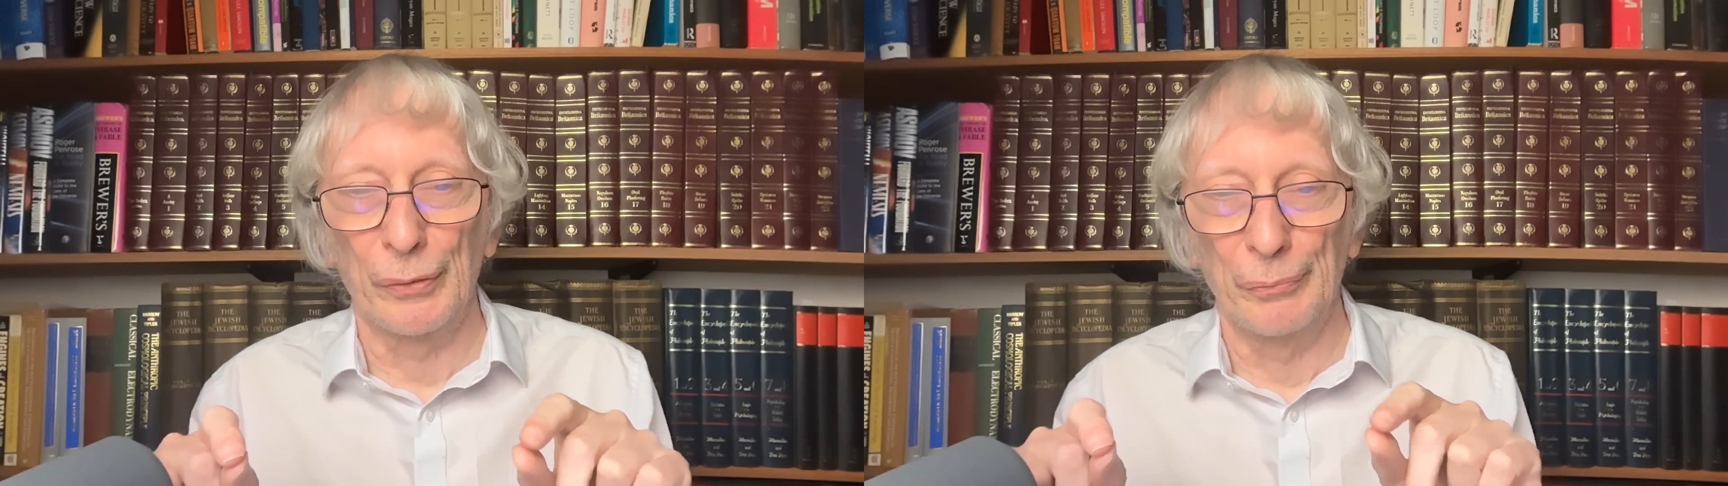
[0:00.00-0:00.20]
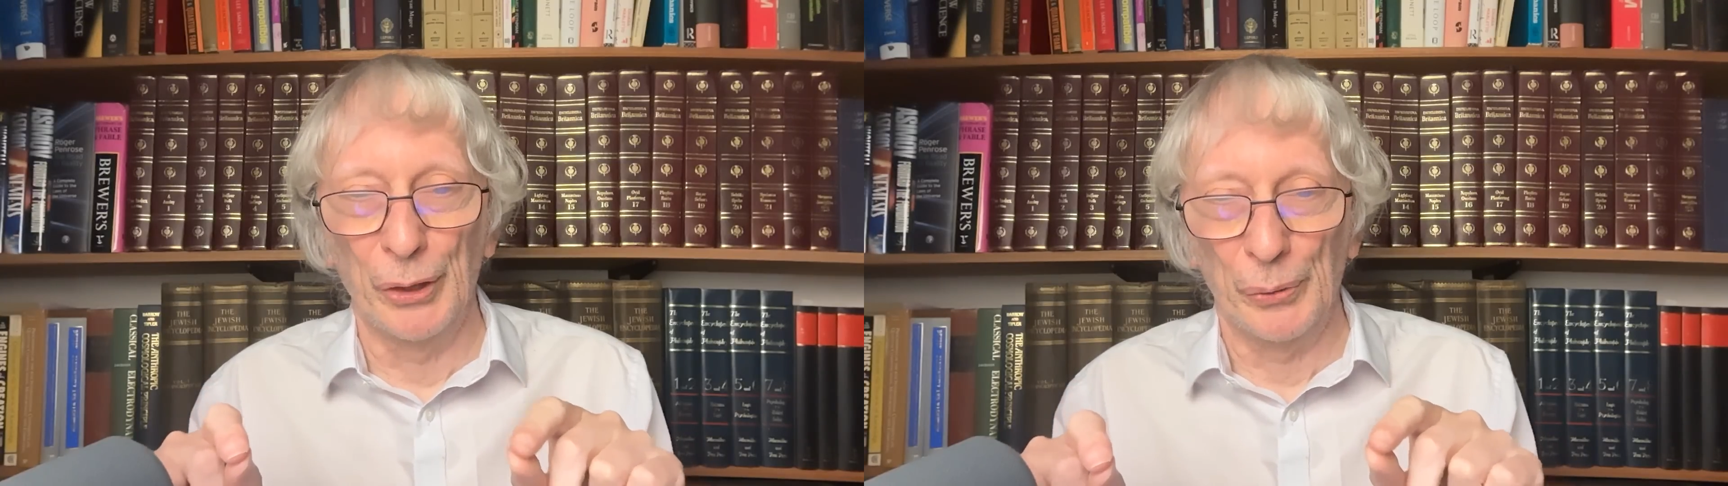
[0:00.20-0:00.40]

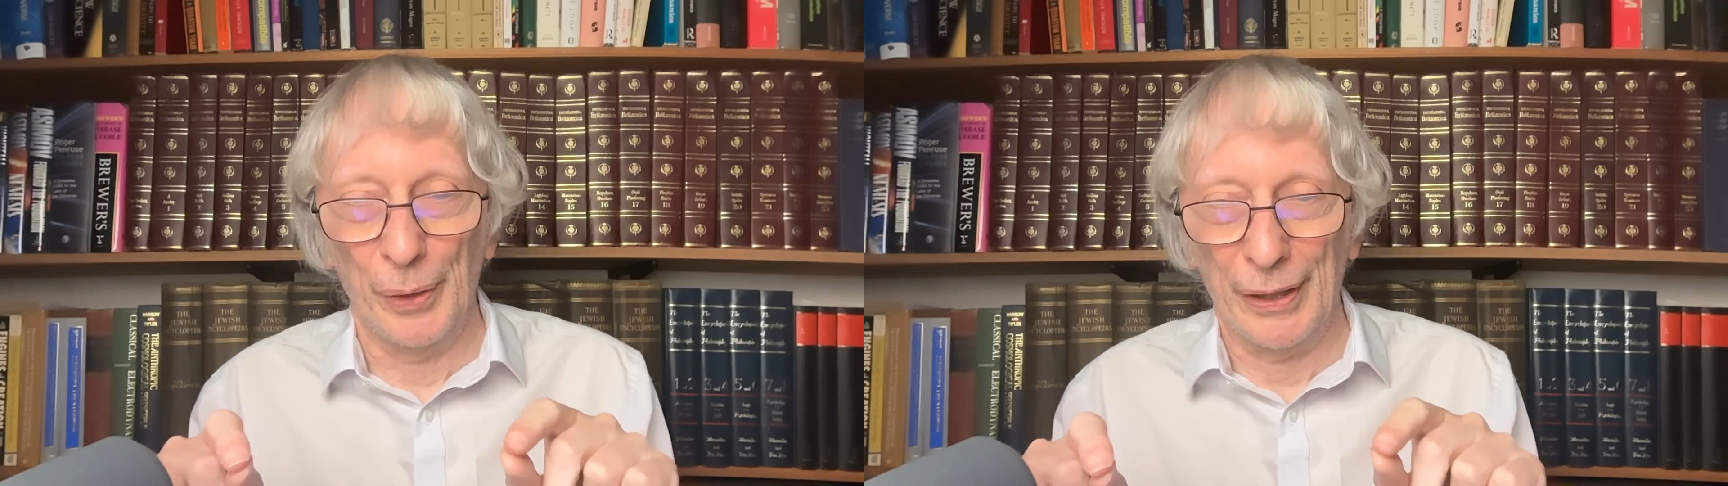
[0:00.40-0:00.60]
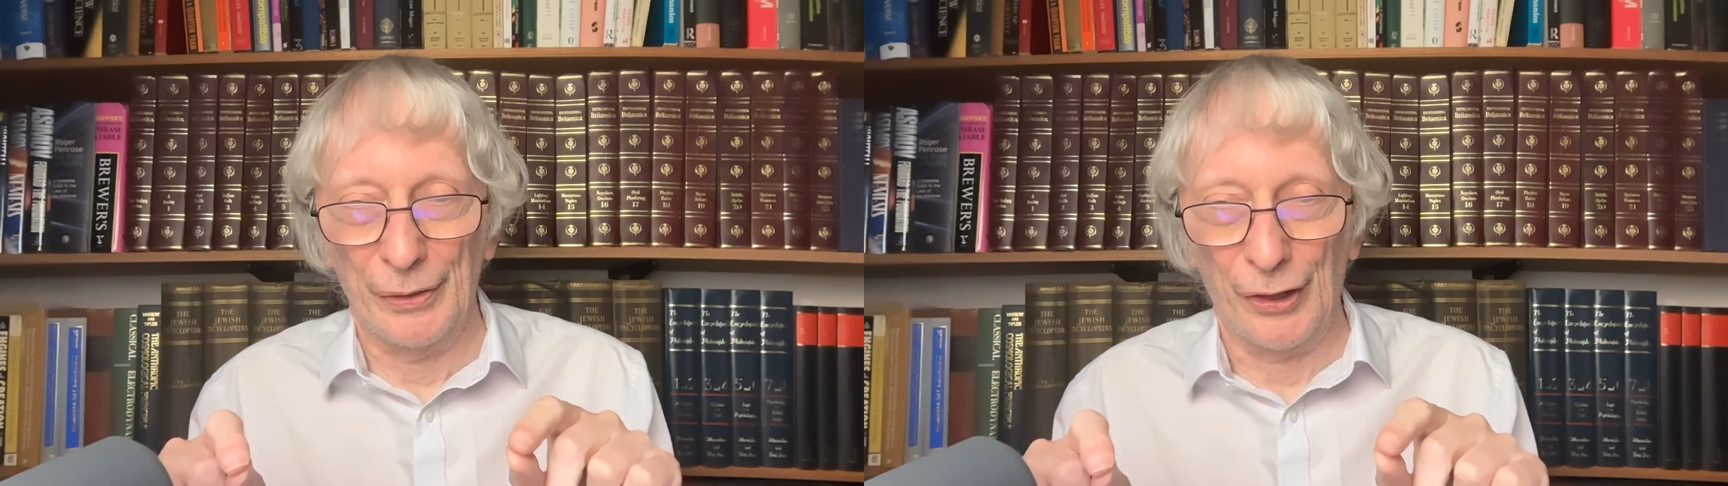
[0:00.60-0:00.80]
commute
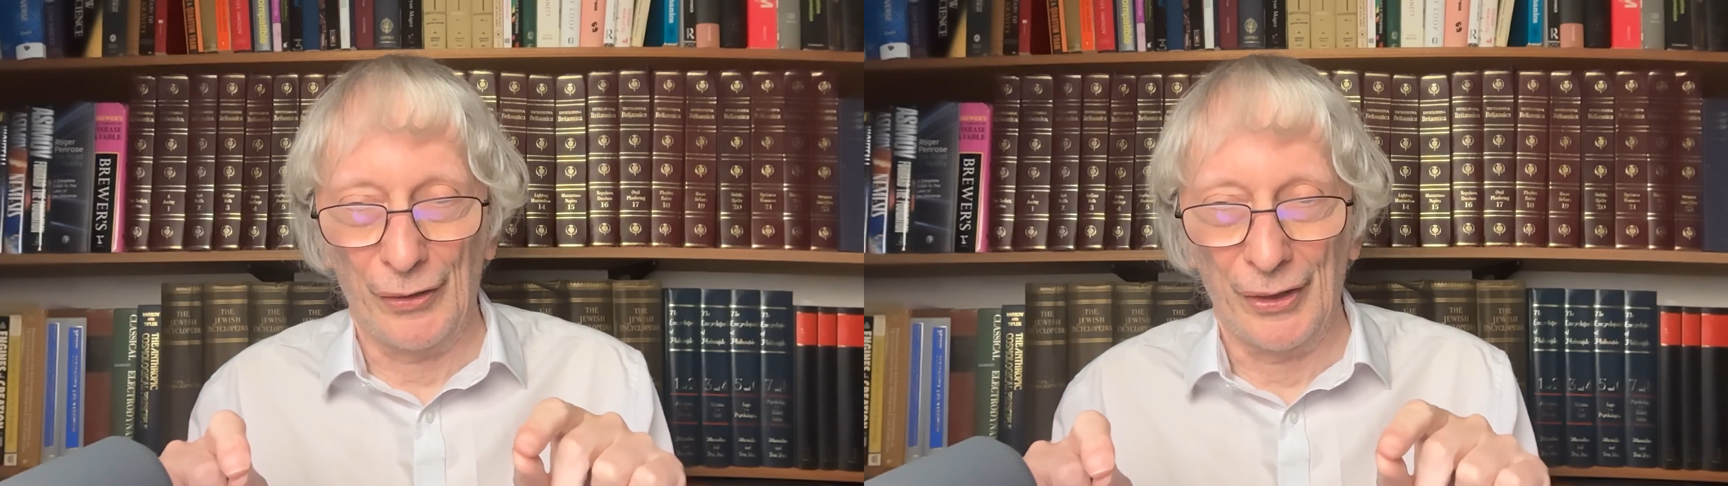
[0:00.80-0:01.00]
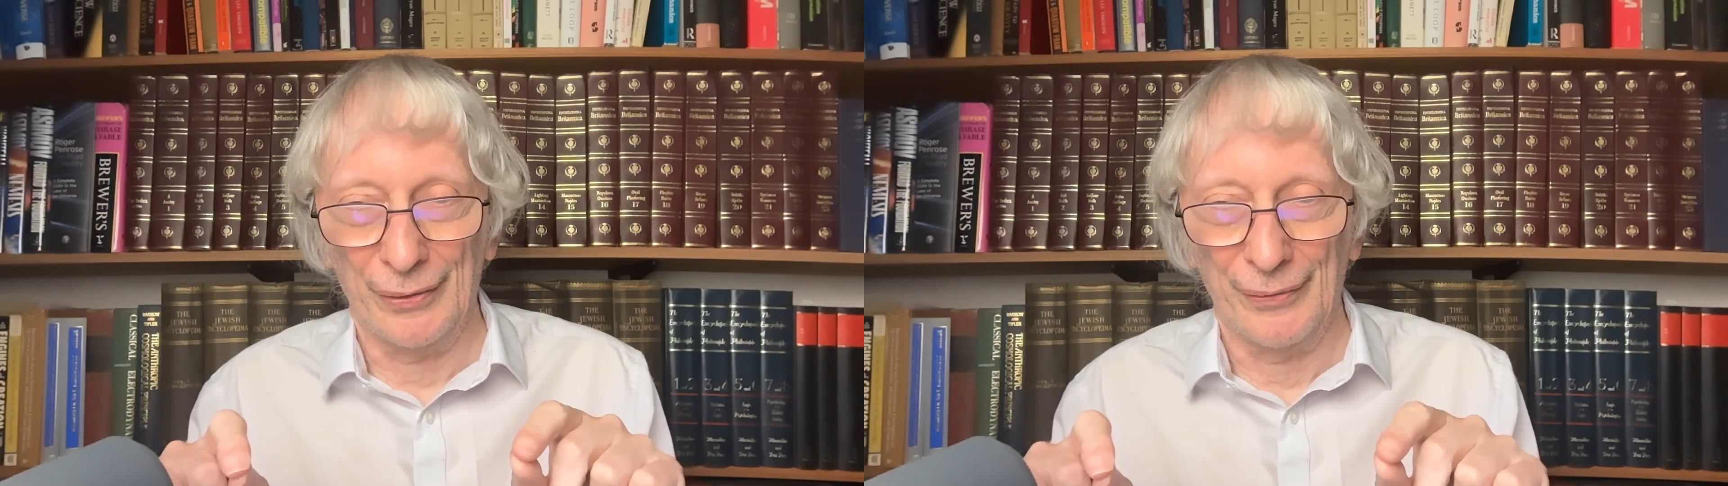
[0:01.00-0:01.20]
with each
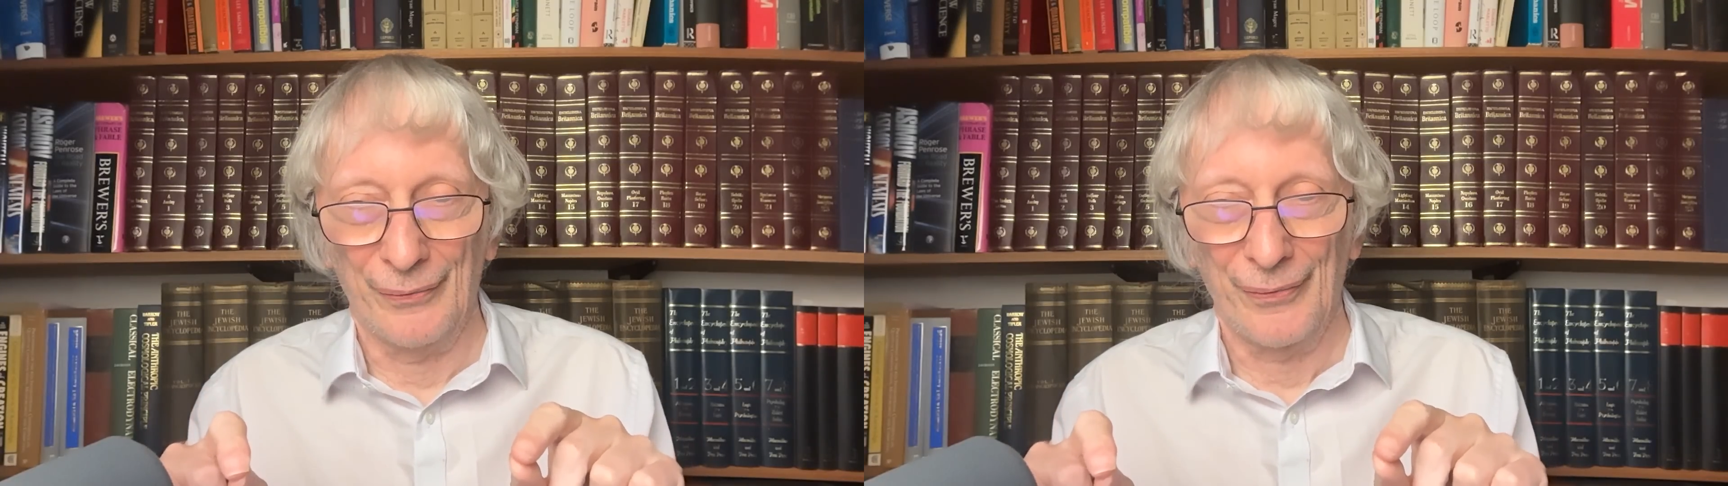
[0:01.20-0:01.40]
other.